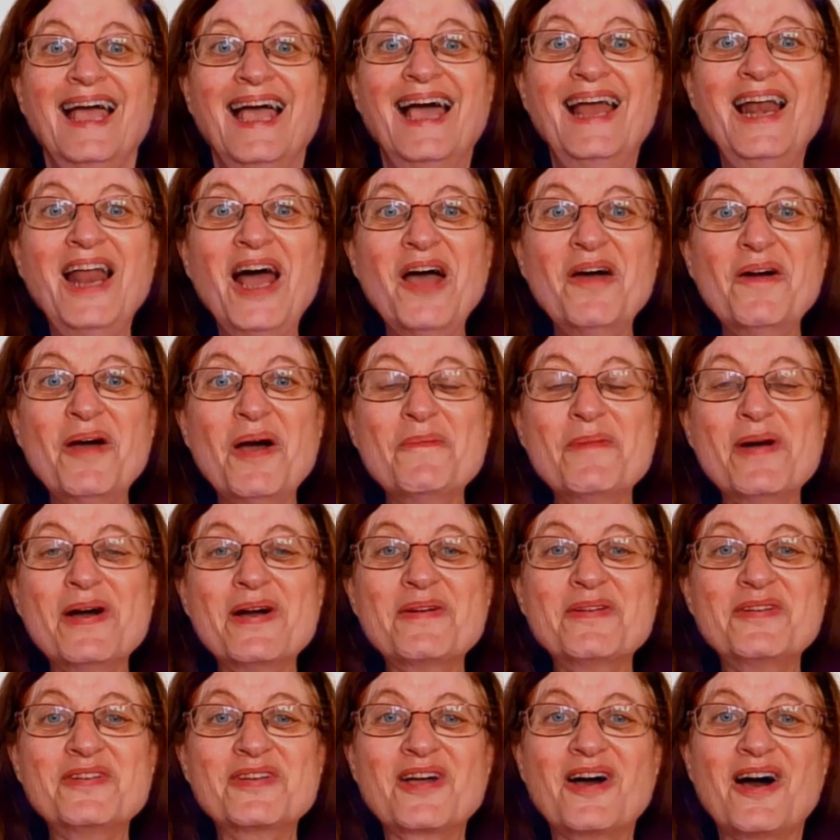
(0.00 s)
Hello and
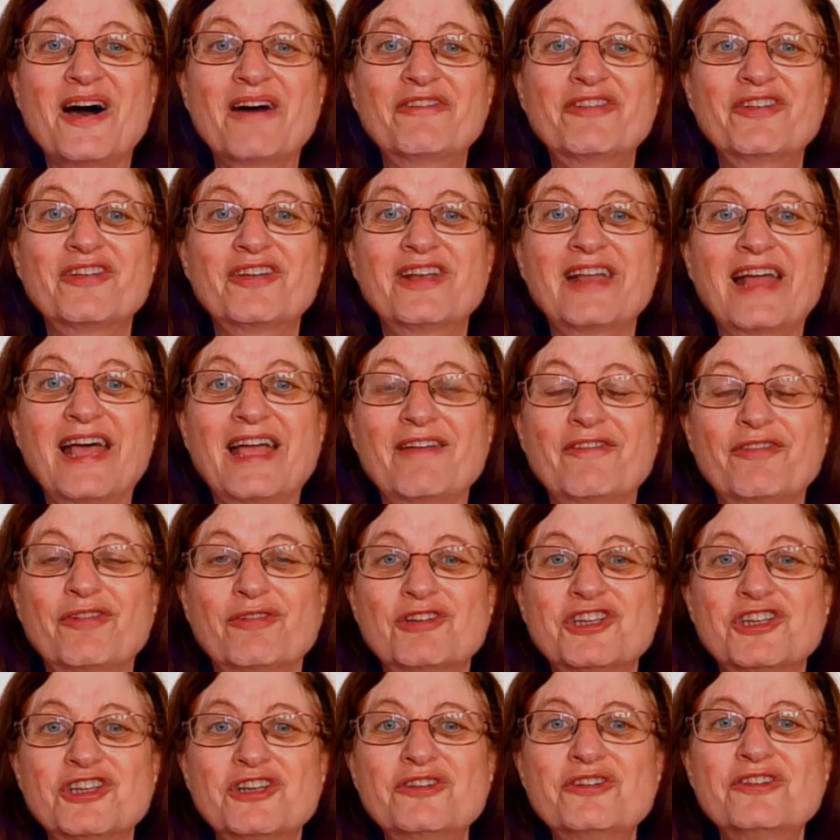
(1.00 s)
welcome to Card for the Day for
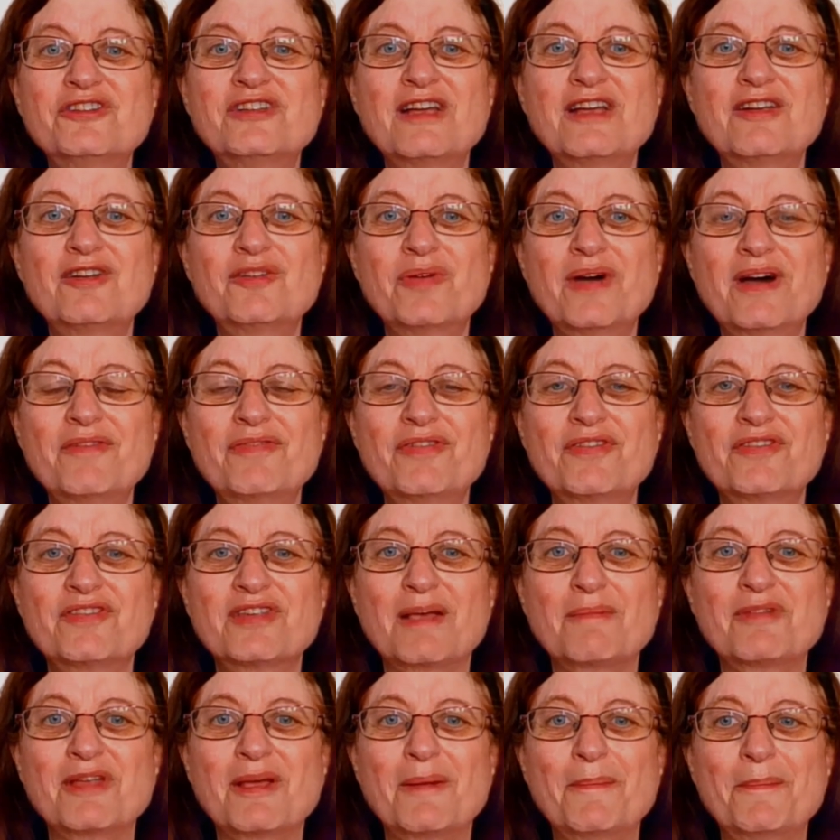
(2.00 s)
Tuesday, 12th of
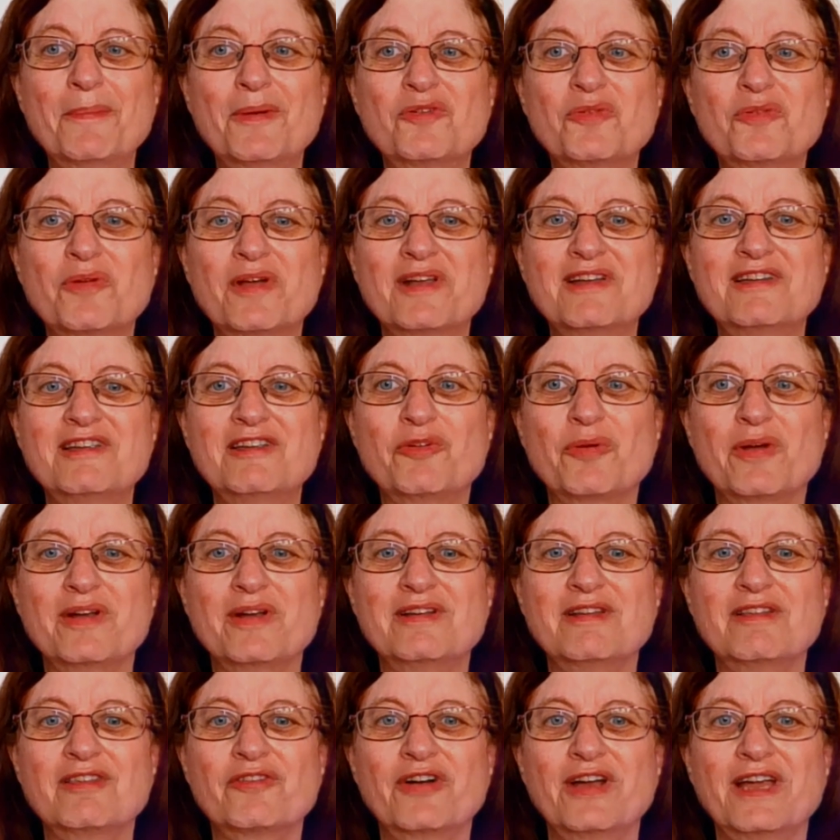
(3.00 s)
September
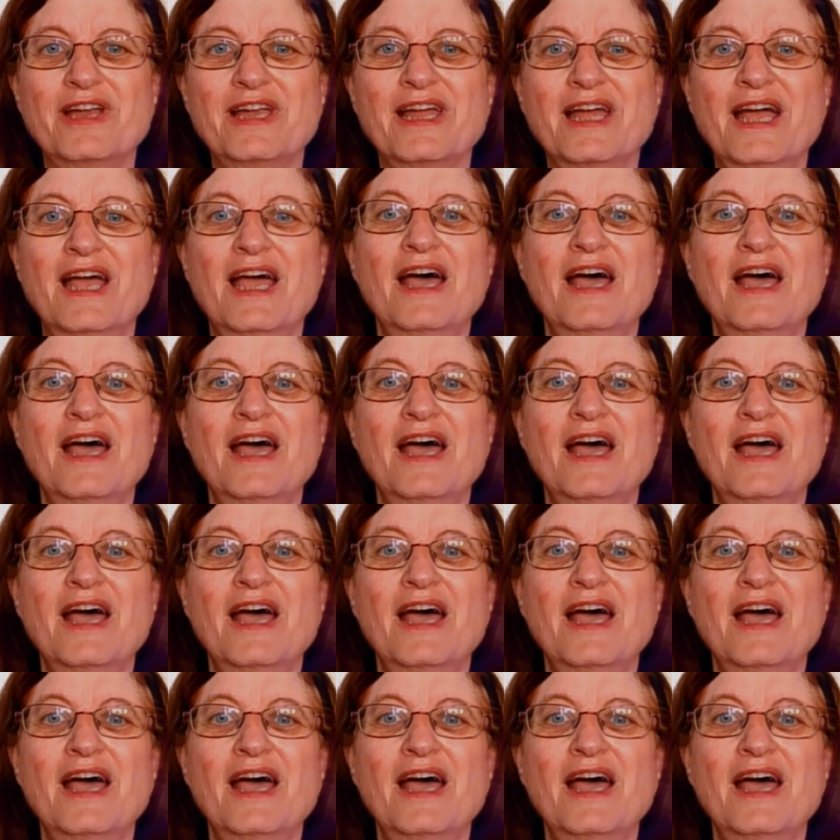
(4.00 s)
2023.